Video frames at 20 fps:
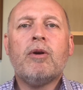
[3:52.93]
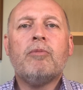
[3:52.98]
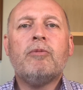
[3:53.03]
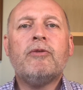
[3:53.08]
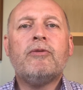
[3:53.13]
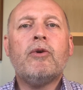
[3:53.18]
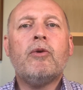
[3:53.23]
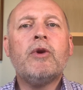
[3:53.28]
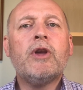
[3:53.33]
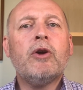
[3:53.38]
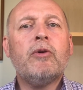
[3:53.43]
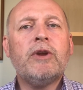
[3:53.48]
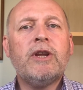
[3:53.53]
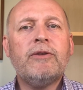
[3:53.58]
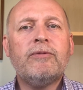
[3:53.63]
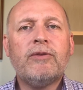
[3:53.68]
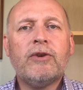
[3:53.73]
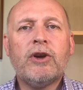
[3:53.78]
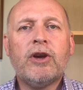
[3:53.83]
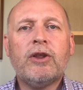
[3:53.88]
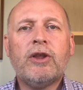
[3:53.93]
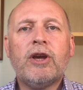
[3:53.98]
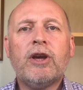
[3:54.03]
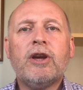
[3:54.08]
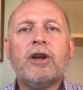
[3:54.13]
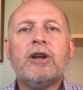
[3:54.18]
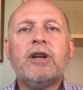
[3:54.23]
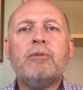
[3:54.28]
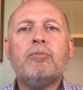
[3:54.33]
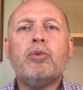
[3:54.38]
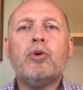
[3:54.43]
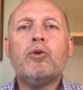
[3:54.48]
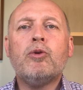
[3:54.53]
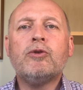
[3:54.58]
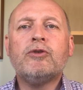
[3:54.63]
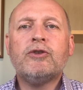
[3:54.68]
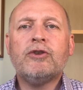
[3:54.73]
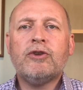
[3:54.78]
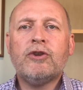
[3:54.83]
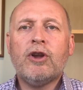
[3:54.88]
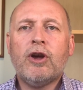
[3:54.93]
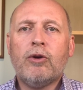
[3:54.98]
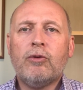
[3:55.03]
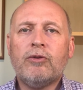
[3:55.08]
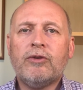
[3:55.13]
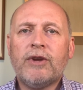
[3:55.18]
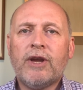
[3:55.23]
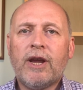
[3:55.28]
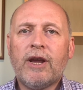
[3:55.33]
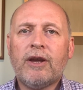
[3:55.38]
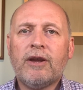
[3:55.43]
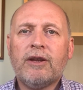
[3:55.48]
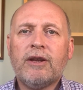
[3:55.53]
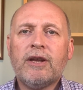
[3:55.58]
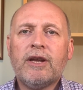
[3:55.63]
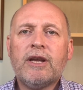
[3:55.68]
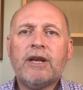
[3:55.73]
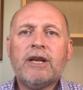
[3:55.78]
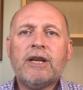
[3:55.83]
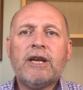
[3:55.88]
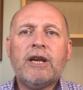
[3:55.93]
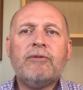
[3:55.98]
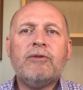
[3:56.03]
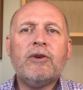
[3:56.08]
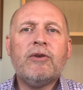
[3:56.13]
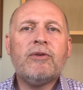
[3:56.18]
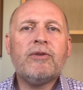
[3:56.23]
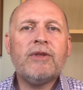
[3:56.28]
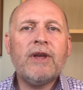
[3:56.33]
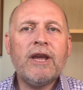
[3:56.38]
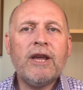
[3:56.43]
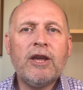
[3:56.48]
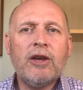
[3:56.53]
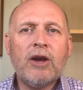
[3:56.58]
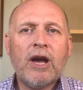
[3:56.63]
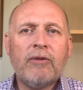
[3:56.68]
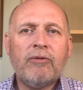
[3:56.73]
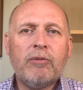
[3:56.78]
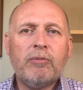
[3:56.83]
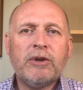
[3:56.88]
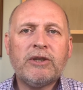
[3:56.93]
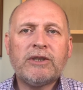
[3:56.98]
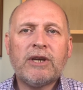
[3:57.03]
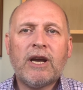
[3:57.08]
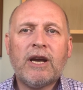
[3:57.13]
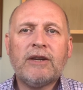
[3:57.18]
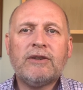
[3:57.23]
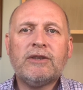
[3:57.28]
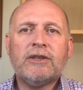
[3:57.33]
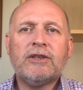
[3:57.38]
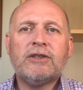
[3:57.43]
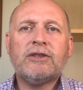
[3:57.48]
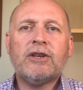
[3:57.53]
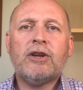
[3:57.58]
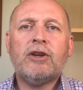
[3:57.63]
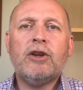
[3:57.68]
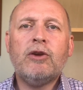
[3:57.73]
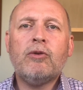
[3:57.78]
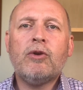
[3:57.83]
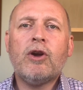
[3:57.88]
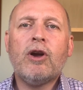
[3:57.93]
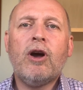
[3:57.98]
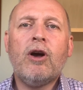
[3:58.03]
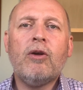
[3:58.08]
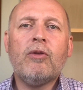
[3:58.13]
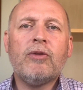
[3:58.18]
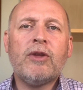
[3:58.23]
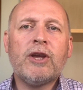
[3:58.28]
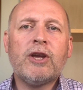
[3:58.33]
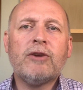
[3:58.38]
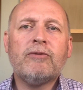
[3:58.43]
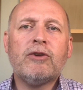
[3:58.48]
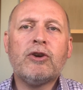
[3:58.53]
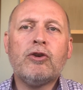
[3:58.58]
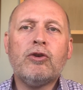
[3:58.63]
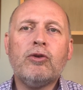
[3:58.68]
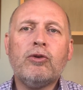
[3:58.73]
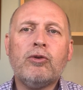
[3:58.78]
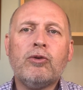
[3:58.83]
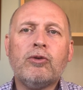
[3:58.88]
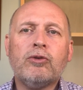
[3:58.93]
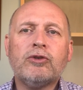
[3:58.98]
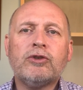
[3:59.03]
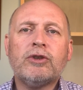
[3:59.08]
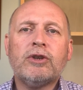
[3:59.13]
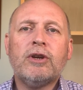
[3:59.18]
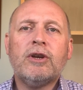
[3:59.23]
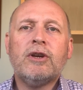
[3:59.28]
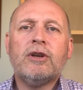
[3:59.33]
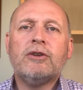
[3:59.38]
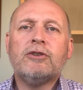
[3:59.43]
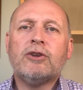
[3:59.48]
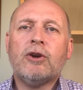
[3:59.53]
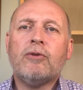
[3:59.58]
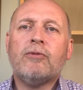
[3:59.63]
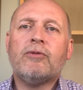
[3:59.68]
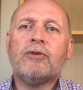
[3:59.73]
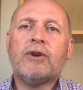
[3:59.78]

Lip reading: before we go any further, an important note here. If you think you have a bursitis and you can't think of a cause, so for